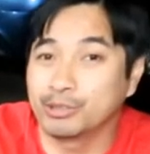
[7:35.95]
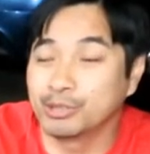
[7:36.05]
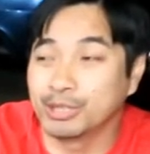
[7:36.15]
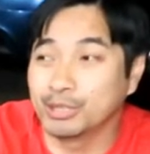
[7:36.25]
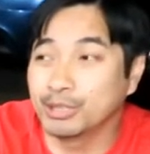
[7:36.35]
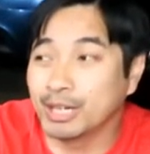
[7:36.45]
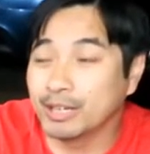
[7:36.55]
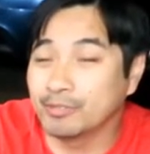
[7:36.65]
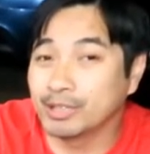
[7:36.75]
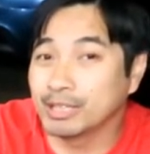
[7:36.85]
they didn't
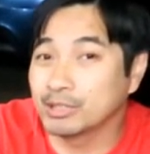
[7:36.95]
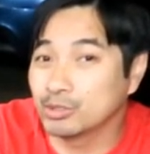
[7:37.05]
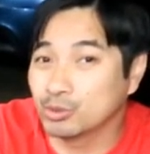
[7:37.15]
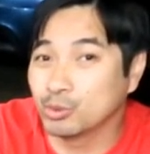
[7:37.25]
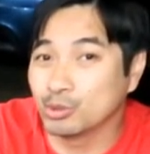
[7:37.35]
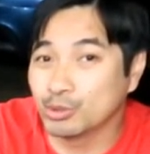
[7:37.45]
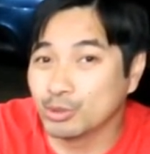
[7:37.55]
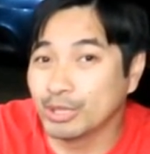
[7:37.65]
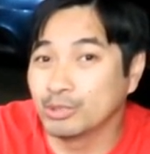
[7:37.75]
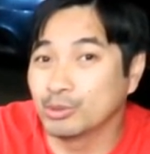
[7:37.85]
have it at the store, so
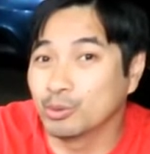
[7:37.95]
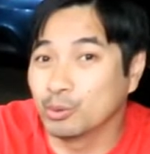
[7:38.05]
I had to